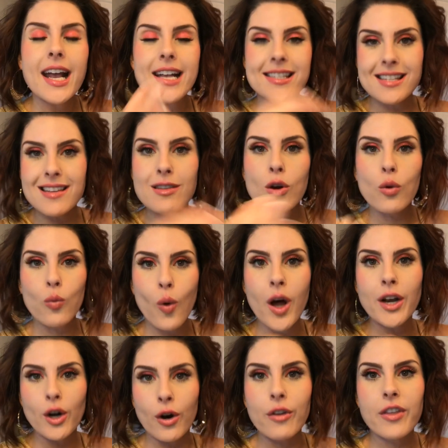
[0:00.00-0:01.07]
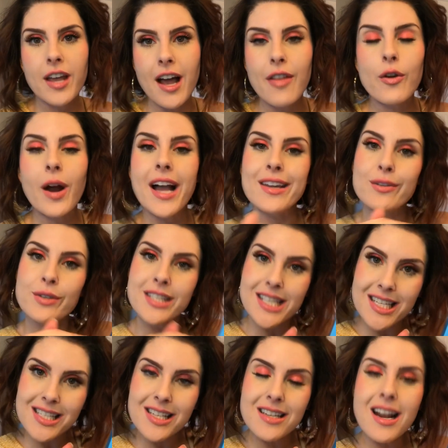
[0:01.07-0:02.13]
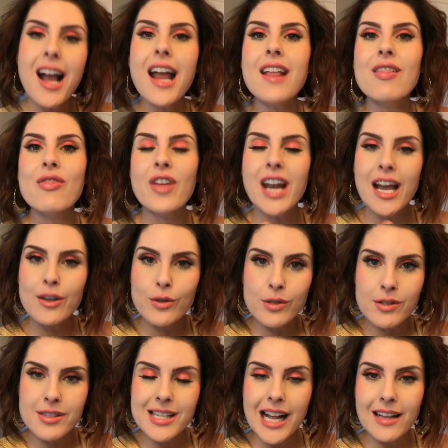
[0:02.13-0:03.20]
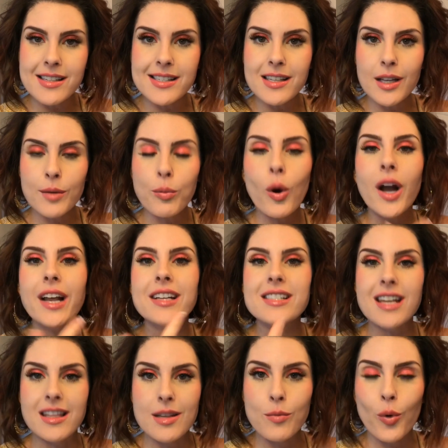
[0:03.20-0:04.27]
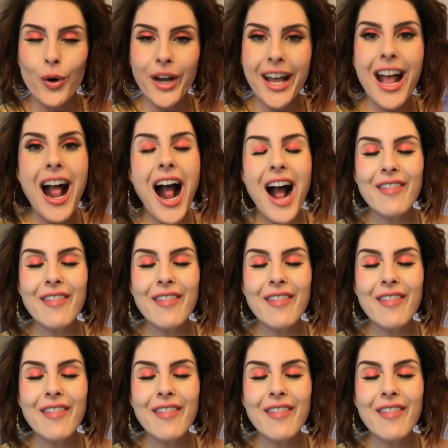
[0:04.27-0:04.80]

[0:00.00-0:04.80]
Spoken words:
It's either one or the other. I use this at night, then I use a salicylic product in the morning.